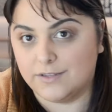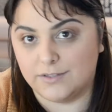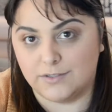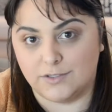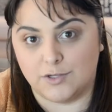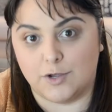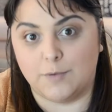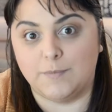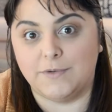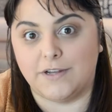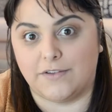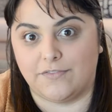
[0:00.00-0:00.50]

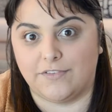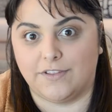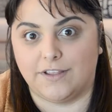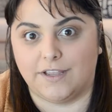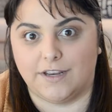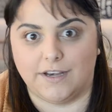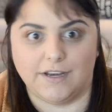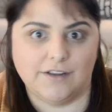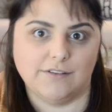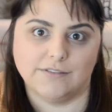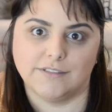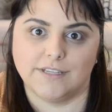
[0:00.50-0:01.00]
So I'm definitely
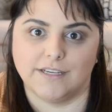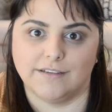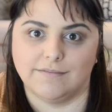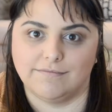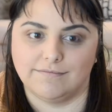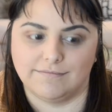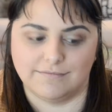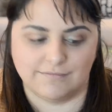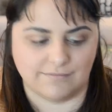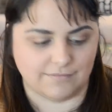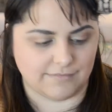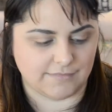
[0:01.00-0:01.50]
going to use it
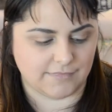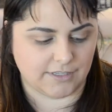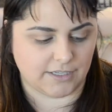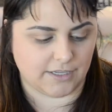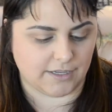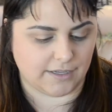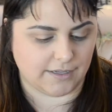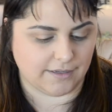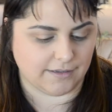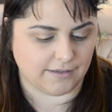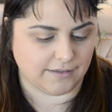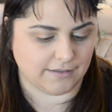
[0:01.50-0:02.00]

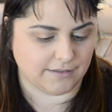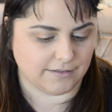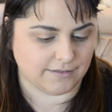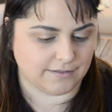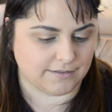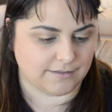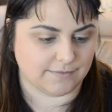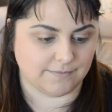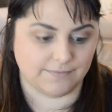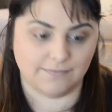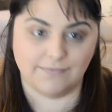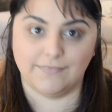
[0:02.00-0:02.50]

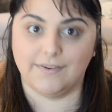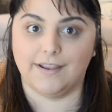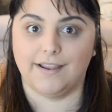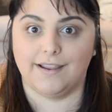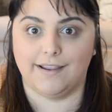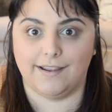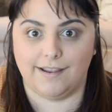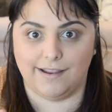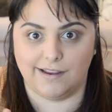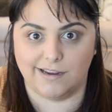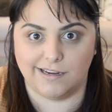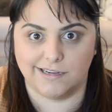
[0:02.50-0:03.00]
because
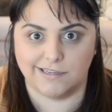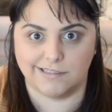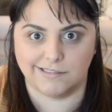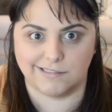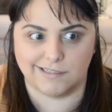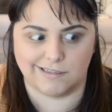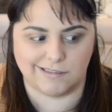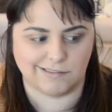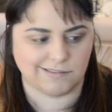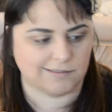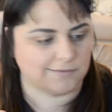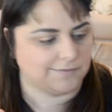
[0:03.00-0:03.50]
it's
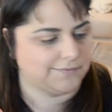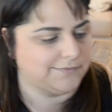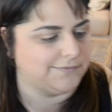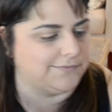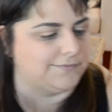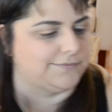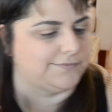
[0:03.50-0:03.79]
awesome.